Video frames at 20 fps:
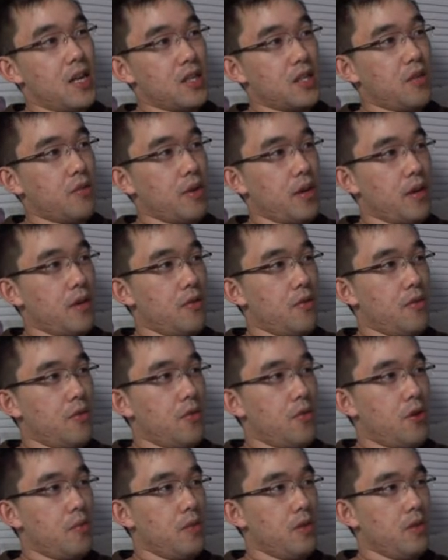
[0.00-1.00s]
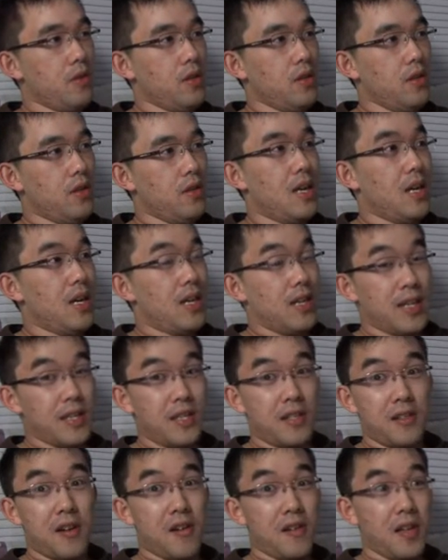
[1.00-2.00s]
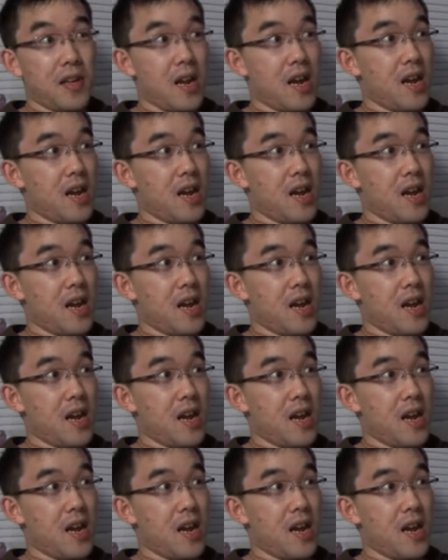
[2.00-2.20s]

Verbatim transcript: So I'm gonna go normal. Let's start the